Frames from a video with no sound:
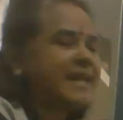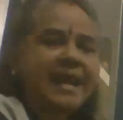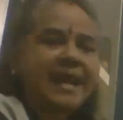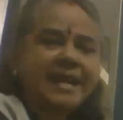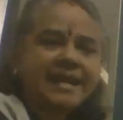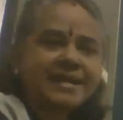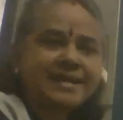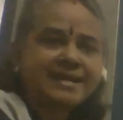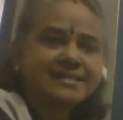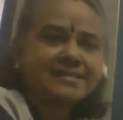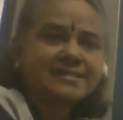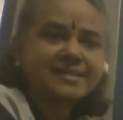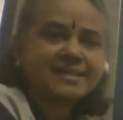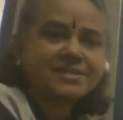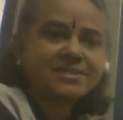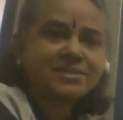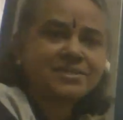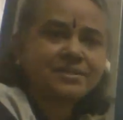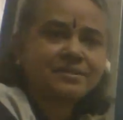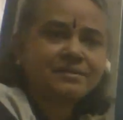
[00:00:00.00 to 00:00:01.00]
trade
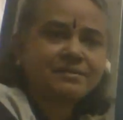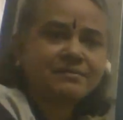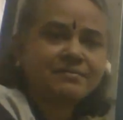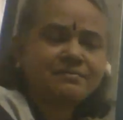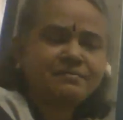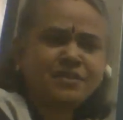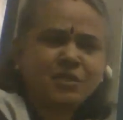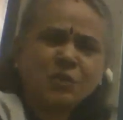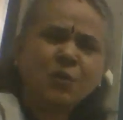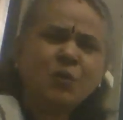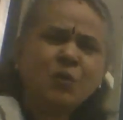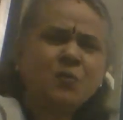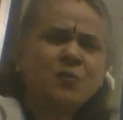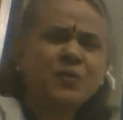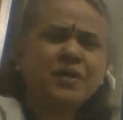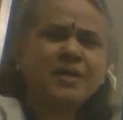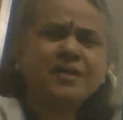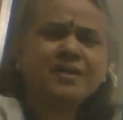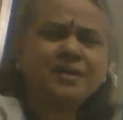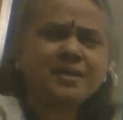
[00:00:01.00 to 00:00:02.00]
transaction, we know
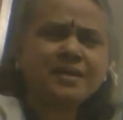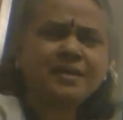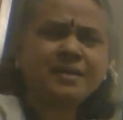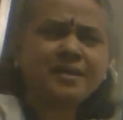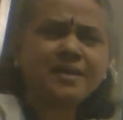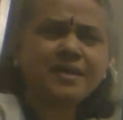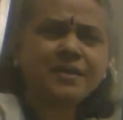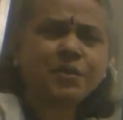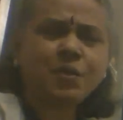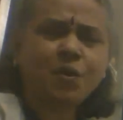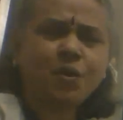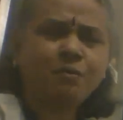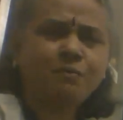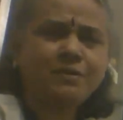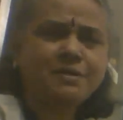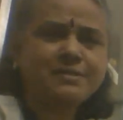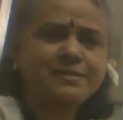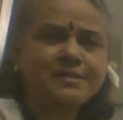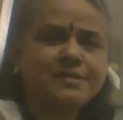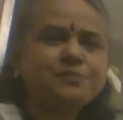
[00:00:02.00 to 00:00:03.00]
very clearly
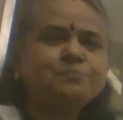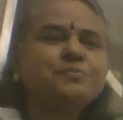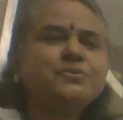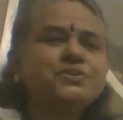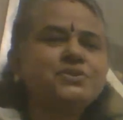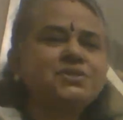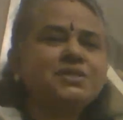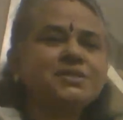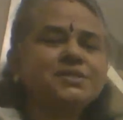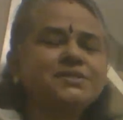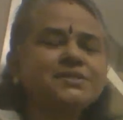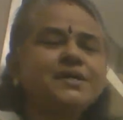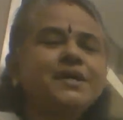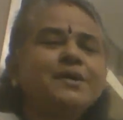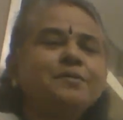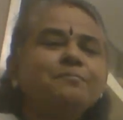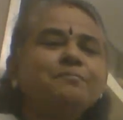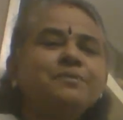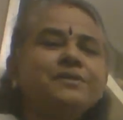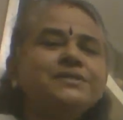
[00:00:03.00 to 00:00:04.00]
commerce is business,
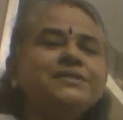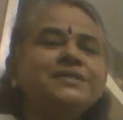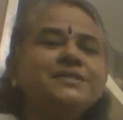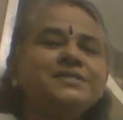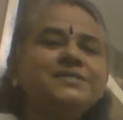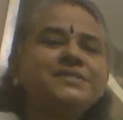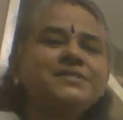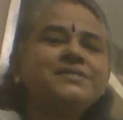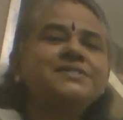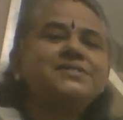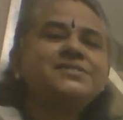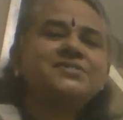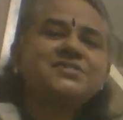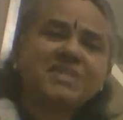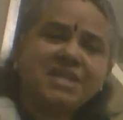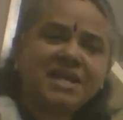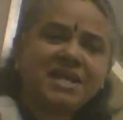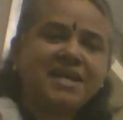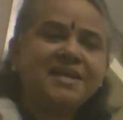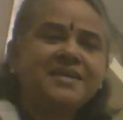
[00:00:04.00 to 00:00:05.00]
business is
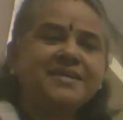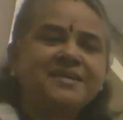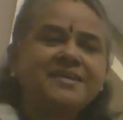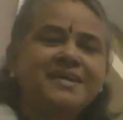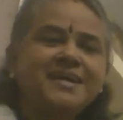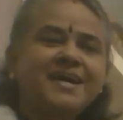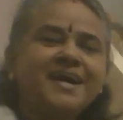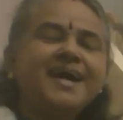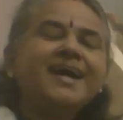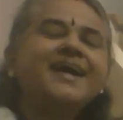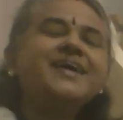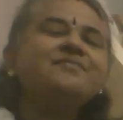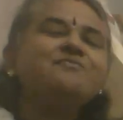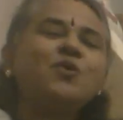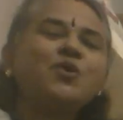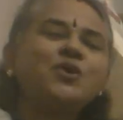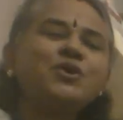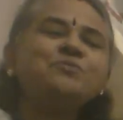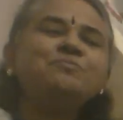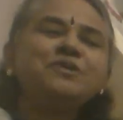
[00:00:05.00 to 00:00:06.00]
trade. And
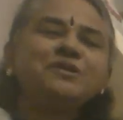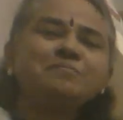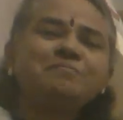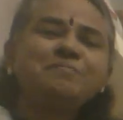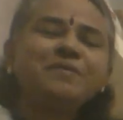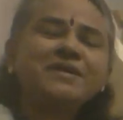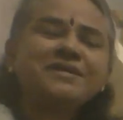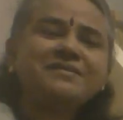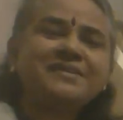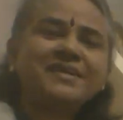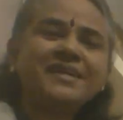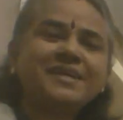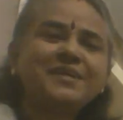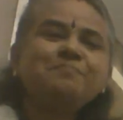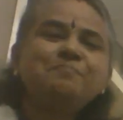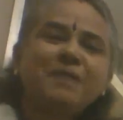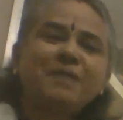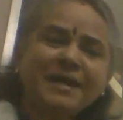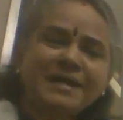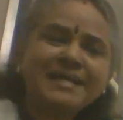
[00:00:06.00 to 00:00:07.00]
what do you mean by trade?
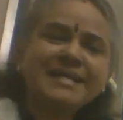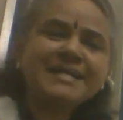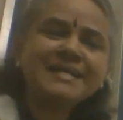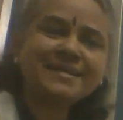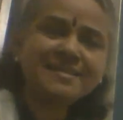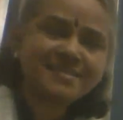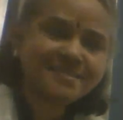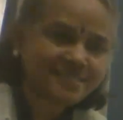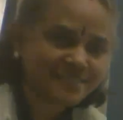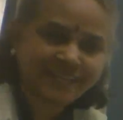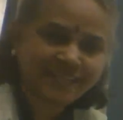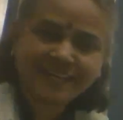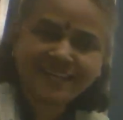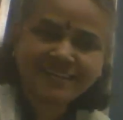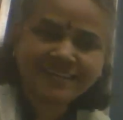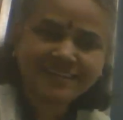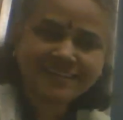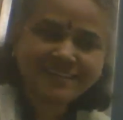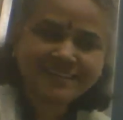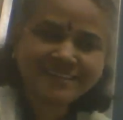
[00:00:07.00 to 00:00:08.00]
Buying and selling.
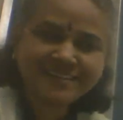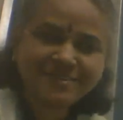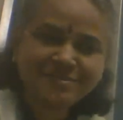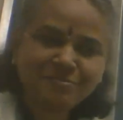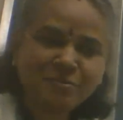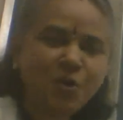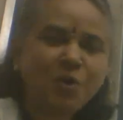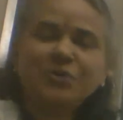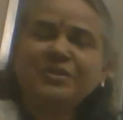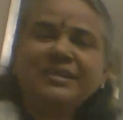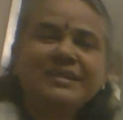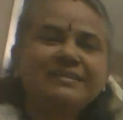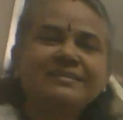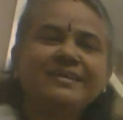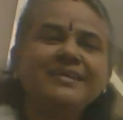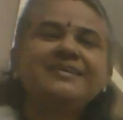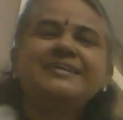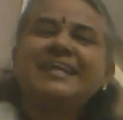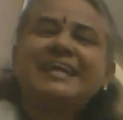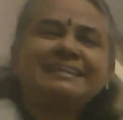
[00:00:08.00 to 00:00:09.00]
More than
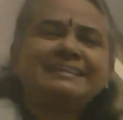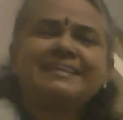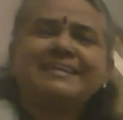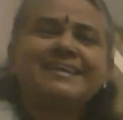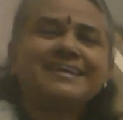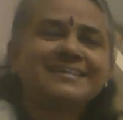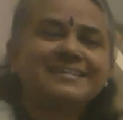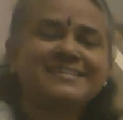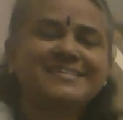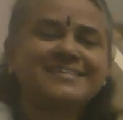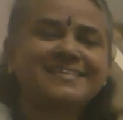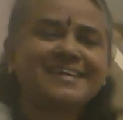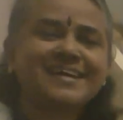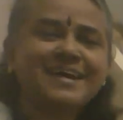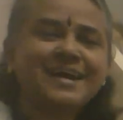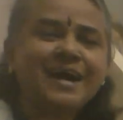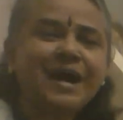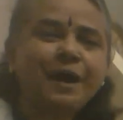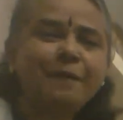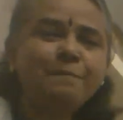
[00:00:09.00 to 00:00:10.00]
that, nothing else.
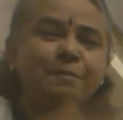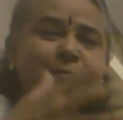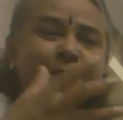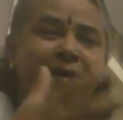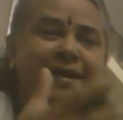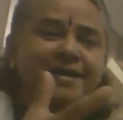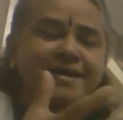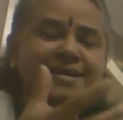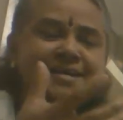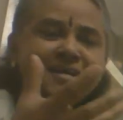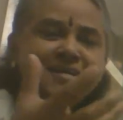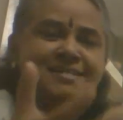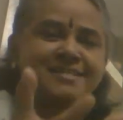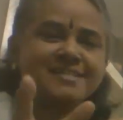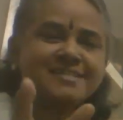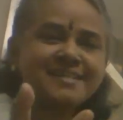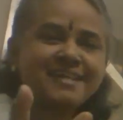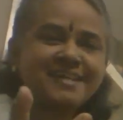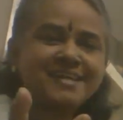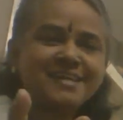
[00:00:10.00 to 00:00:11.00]
After buying and
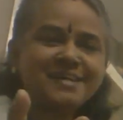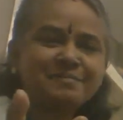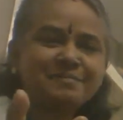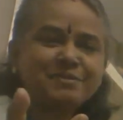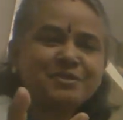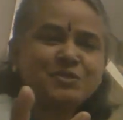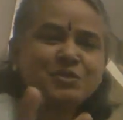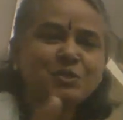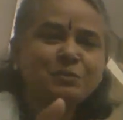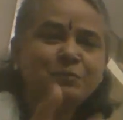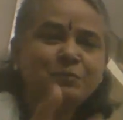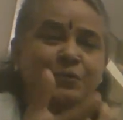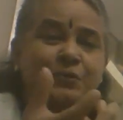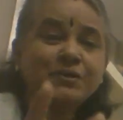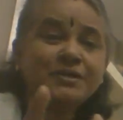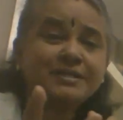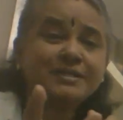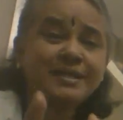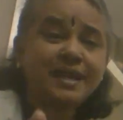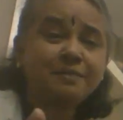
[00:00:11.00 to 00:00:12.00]
selling,
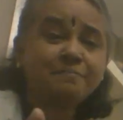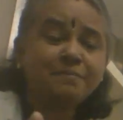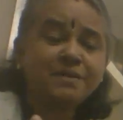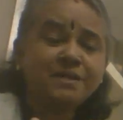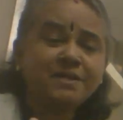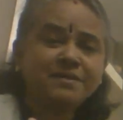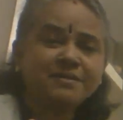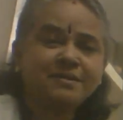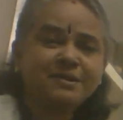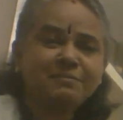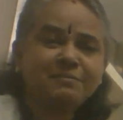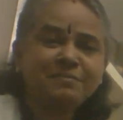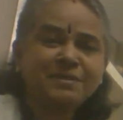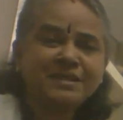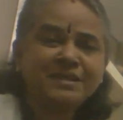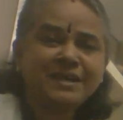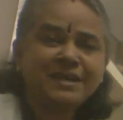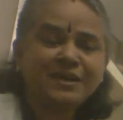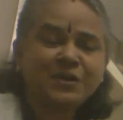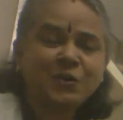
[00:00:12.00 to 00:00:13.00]
it can be termed
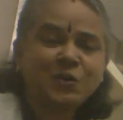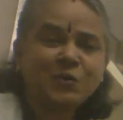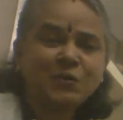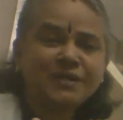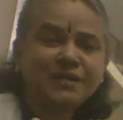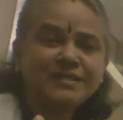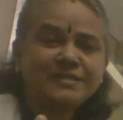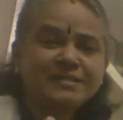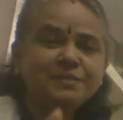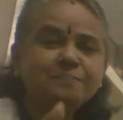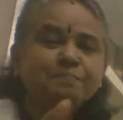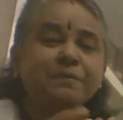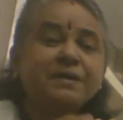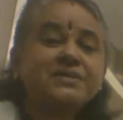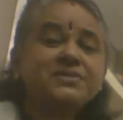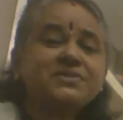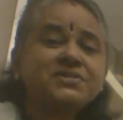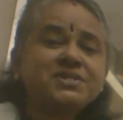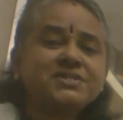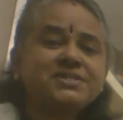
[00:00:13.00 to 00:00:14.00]
in accountancy
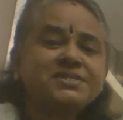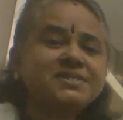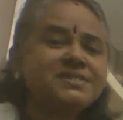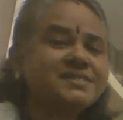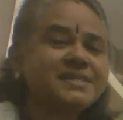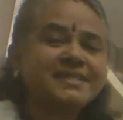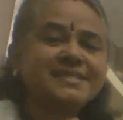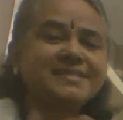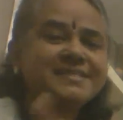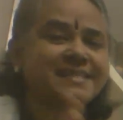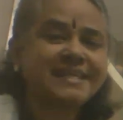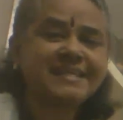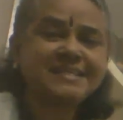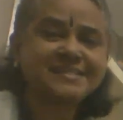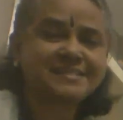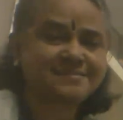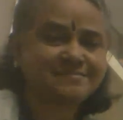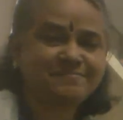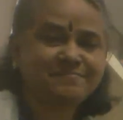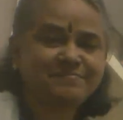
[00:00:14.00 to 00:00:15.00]
purchases and
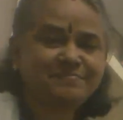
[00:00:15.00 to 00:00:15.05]
sales.